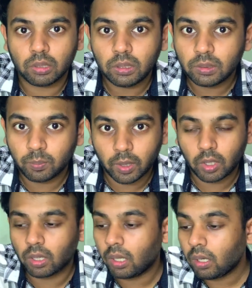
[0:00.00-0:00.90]
this
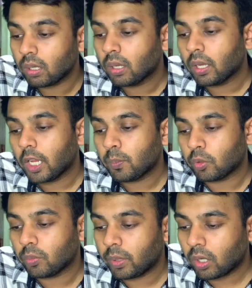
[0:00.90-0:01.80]
particular
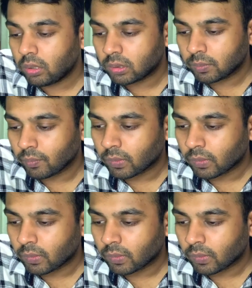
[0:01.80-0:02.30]
input because